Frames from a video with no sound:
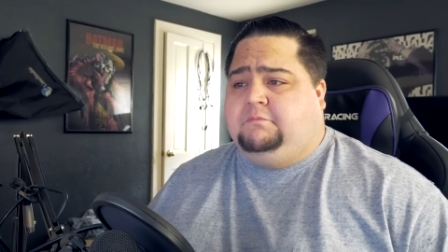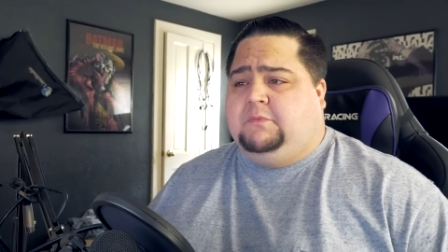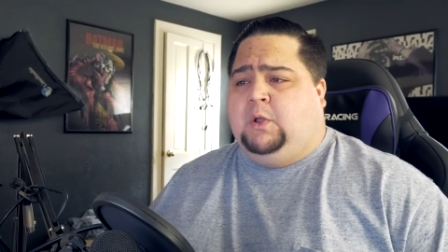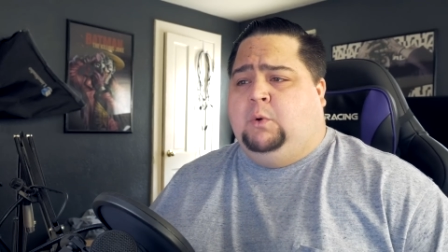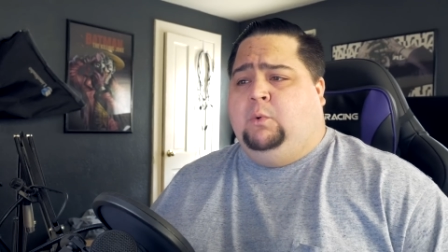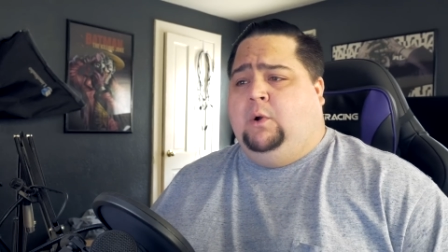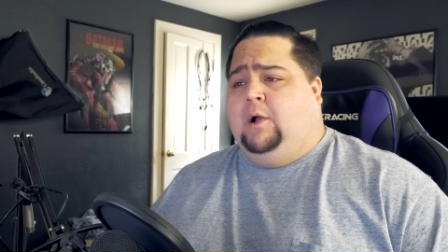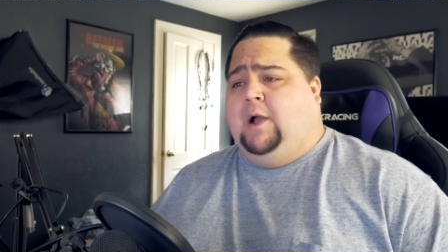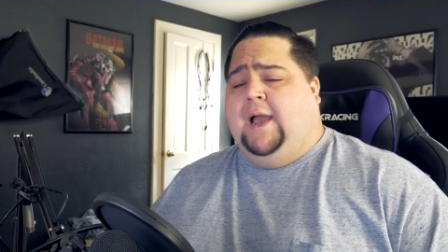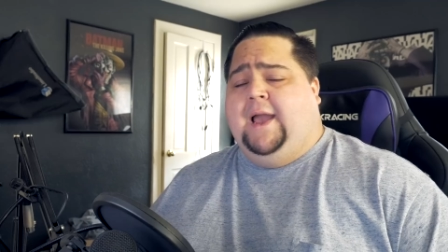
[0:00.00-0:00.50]

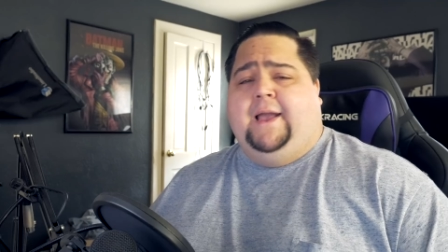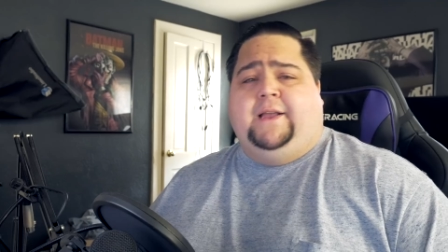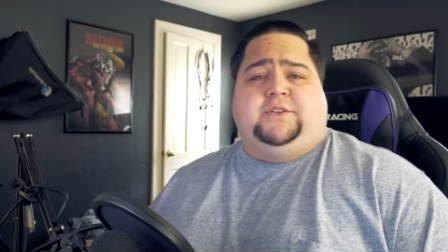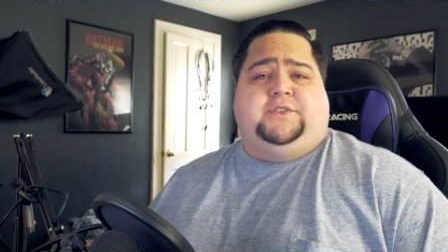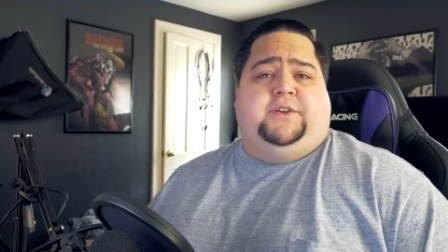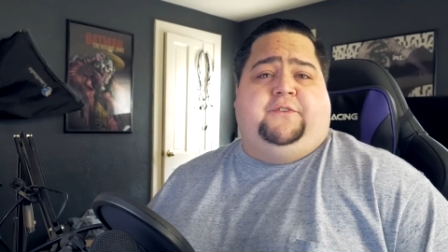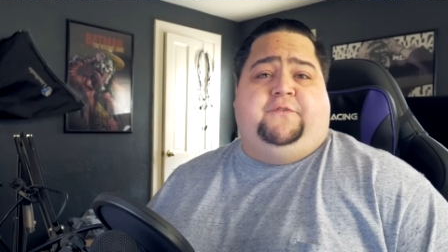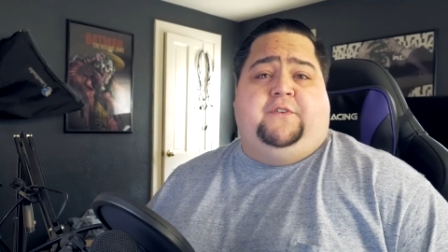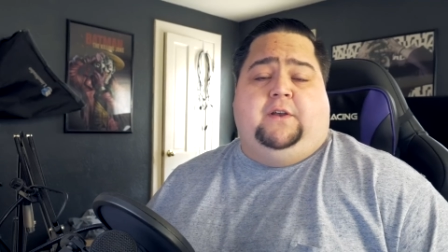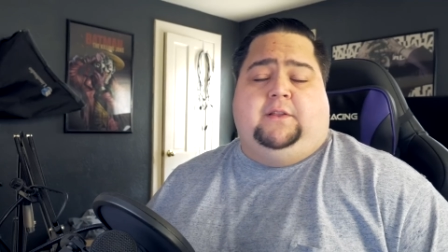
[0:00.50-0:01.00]
where I
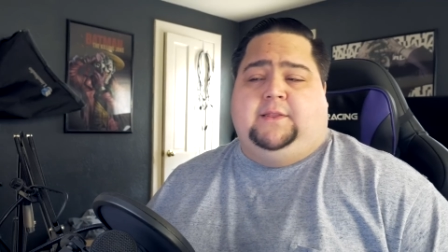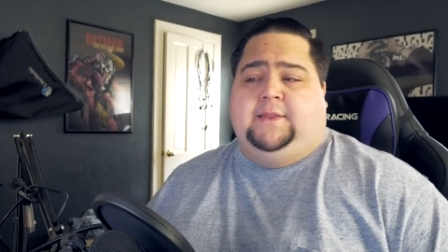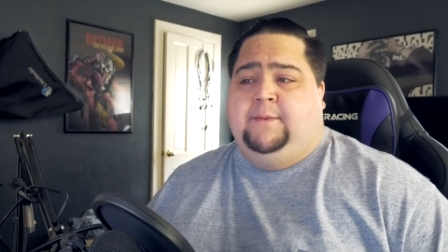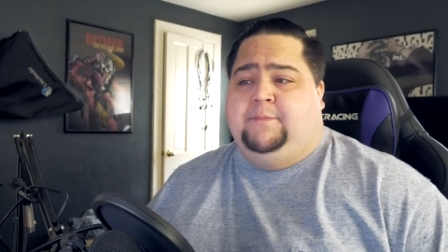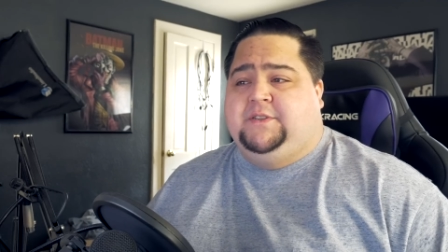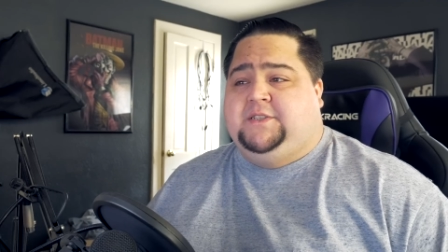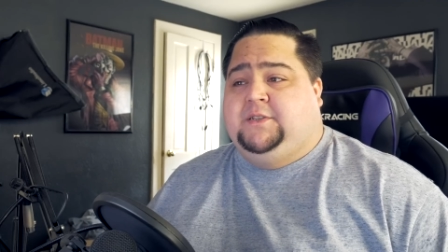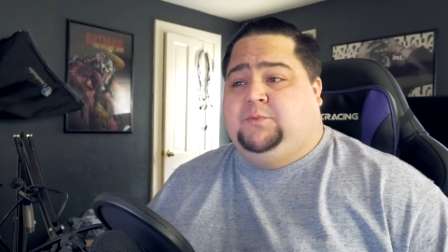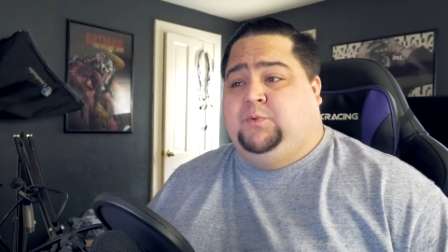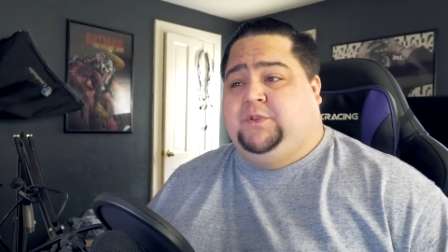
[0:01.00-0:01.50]
actually felt
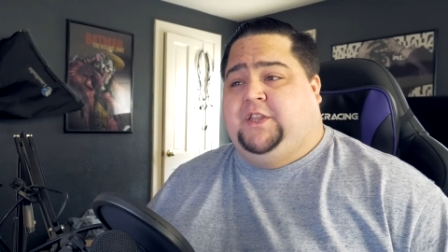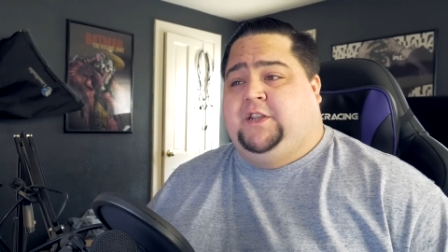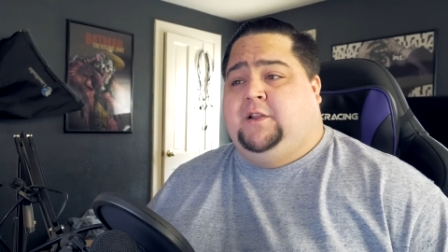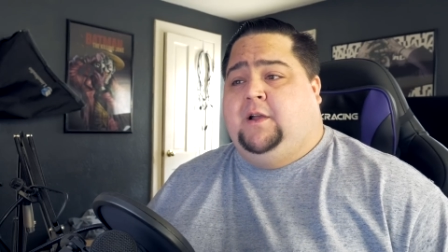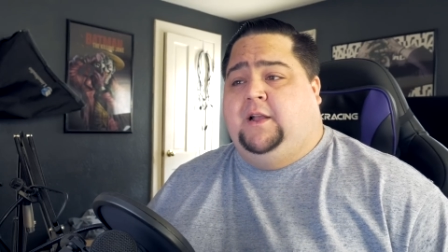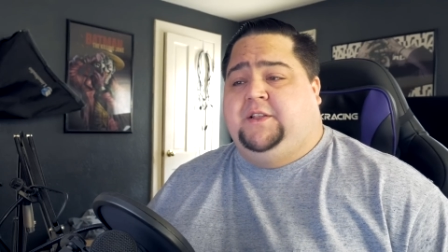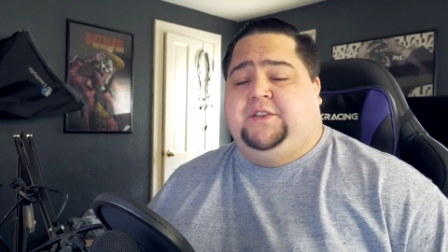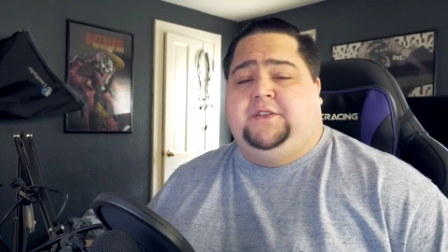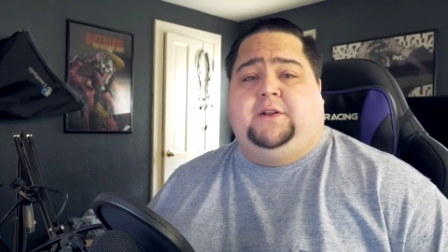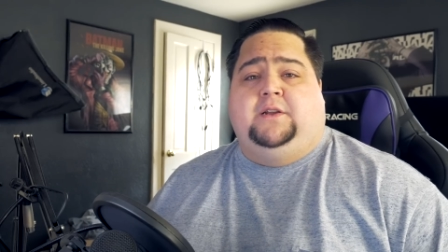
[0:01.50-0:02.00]
limited with the
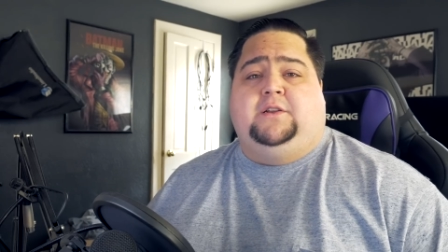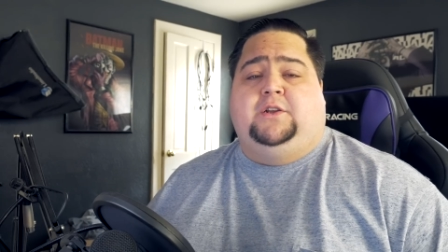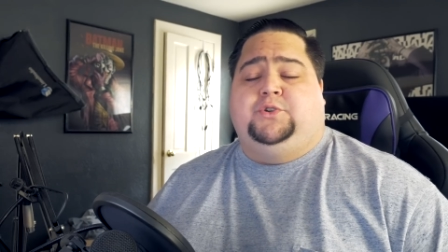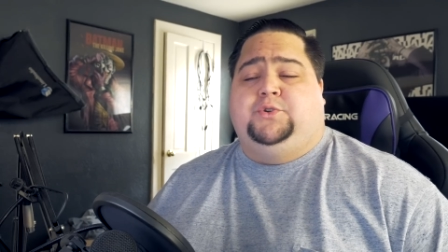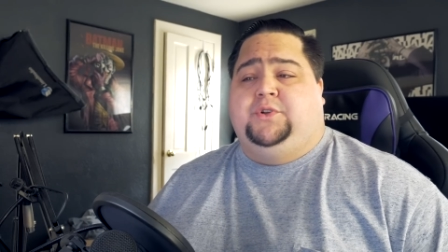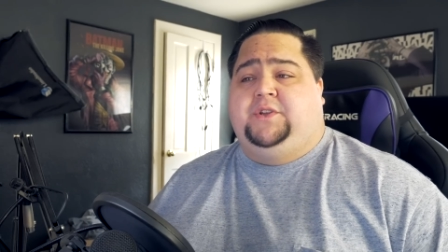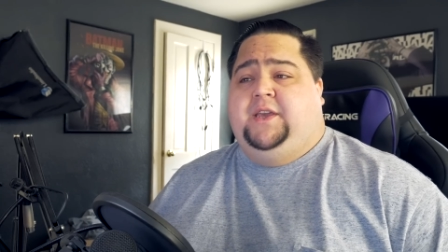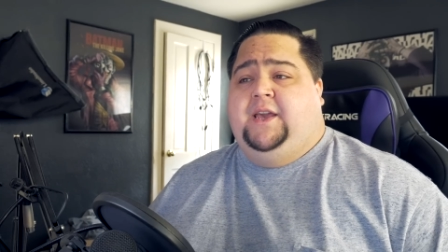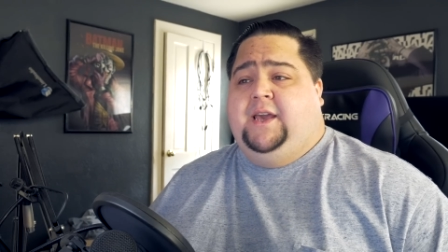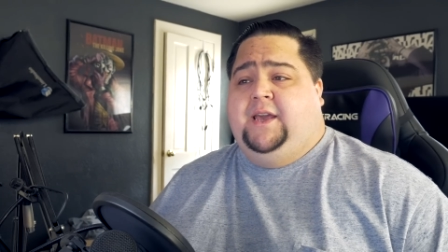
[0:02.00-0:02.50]

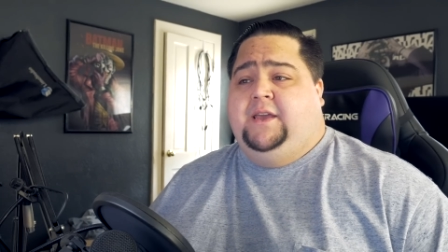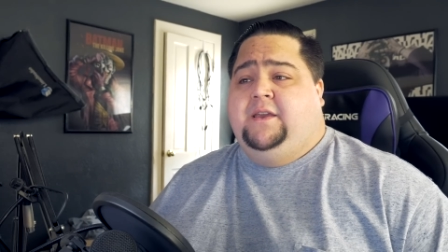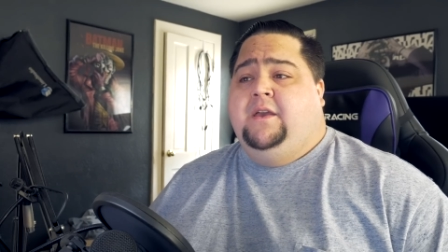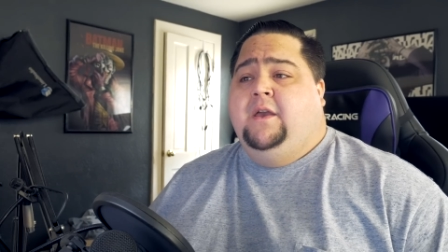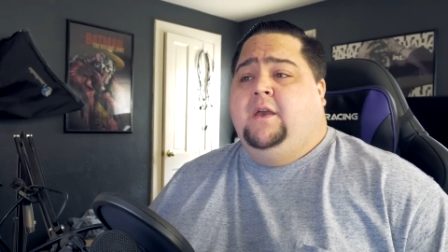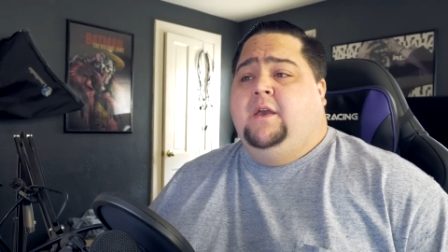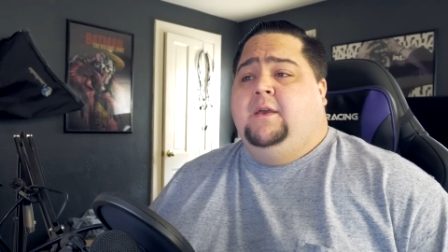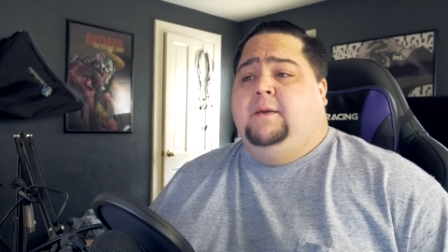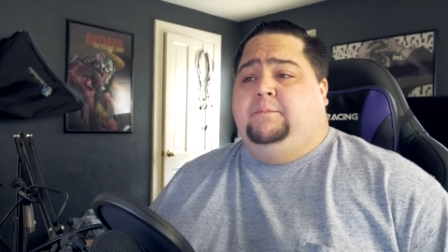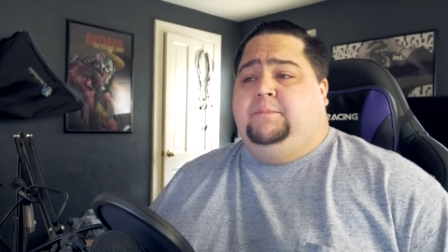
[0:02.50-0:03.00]
9900K
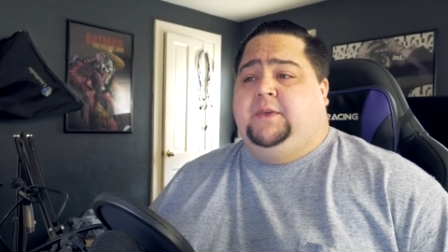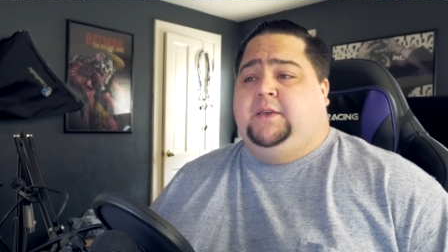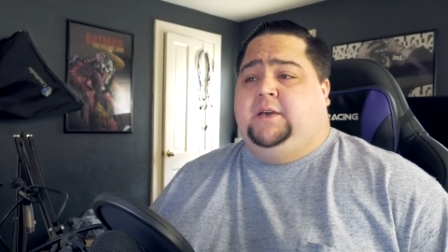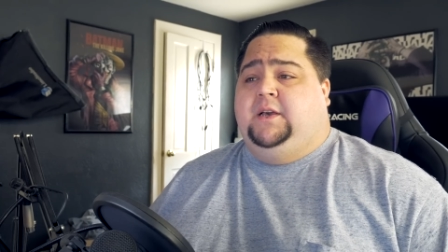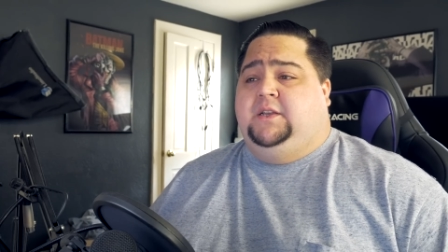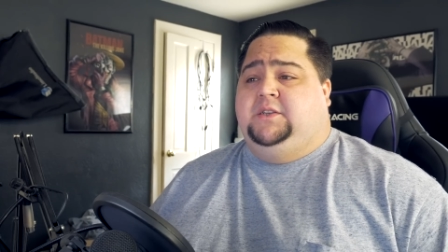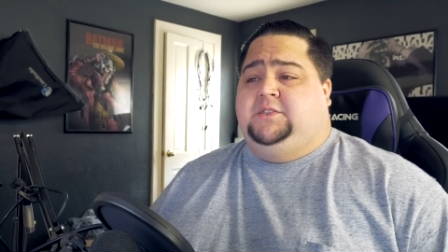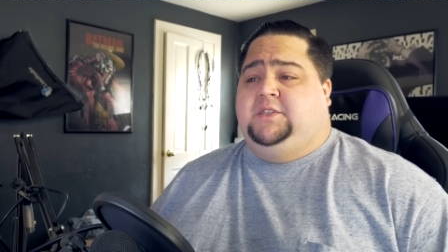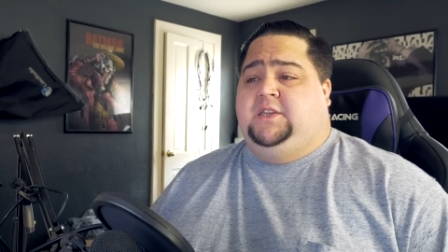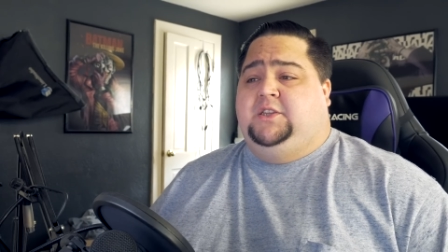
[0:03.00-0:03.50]

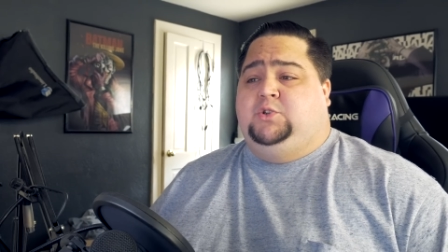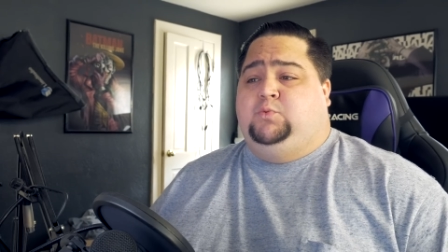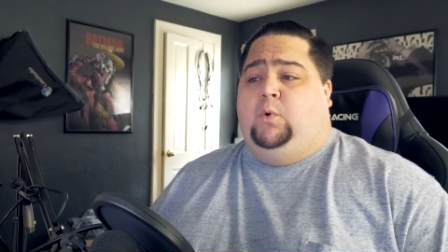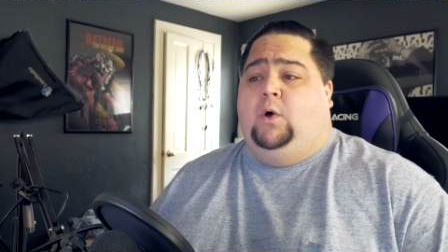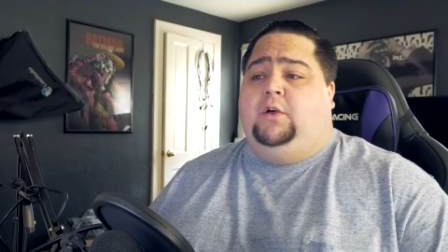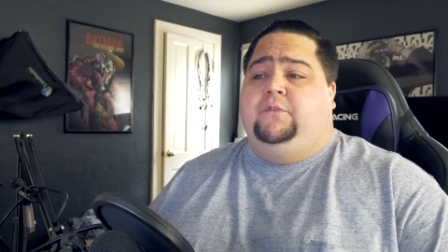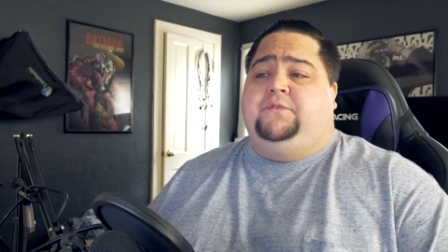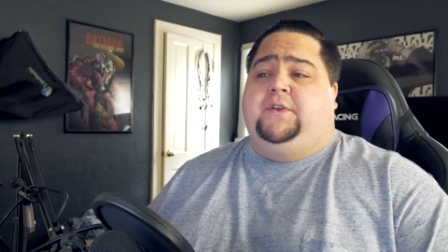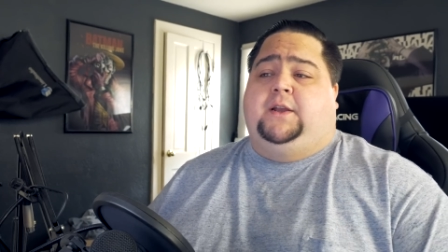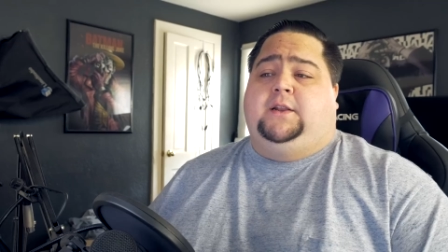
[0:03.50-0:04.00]
because the
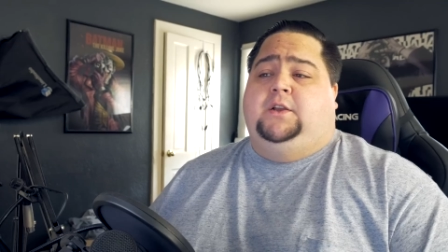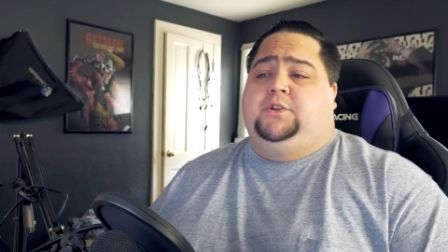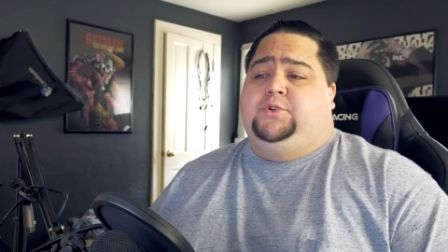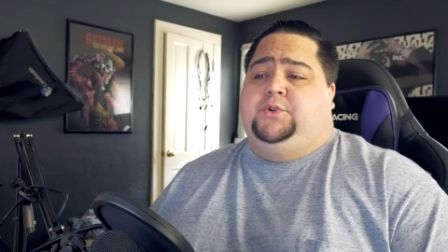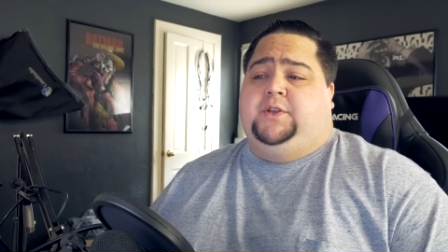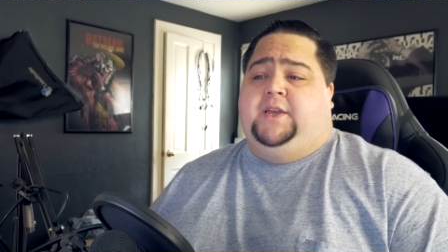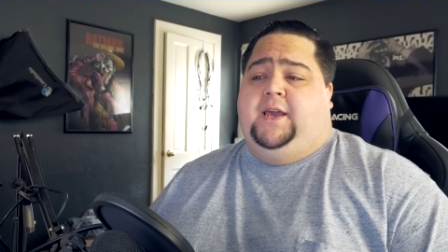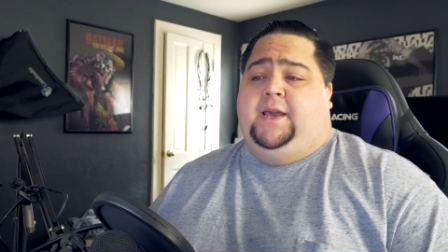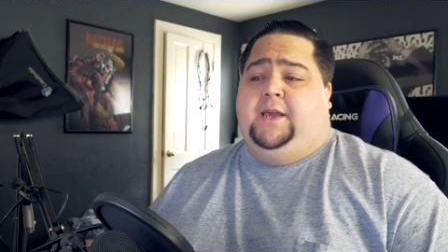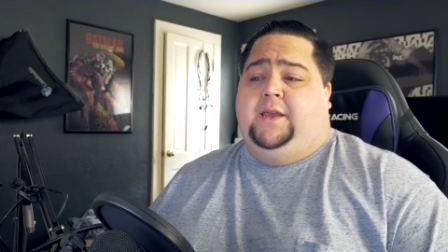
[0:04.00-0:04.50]

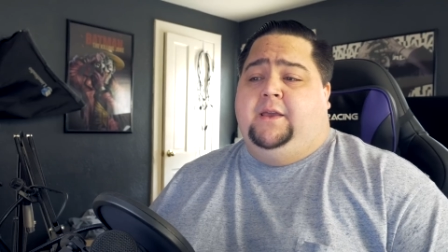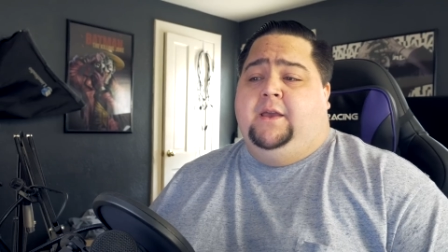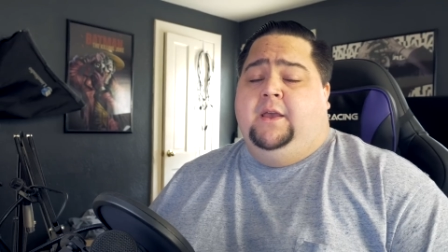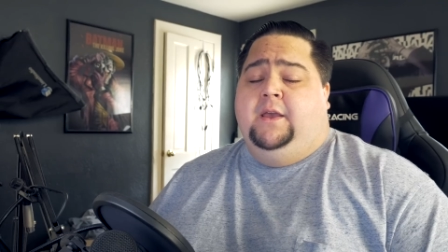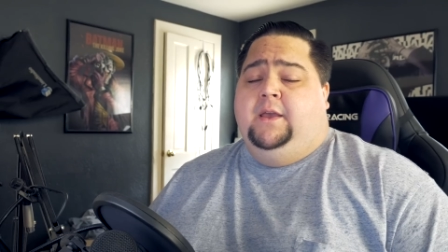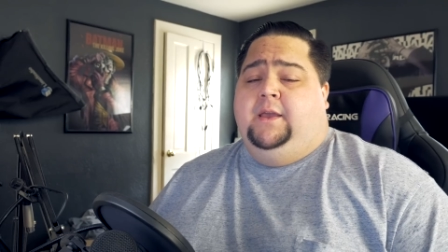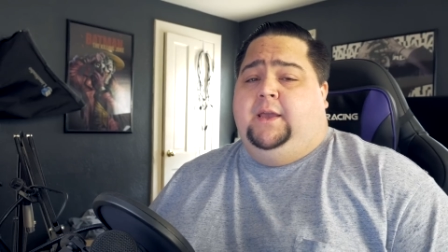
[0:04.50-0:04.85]
12900K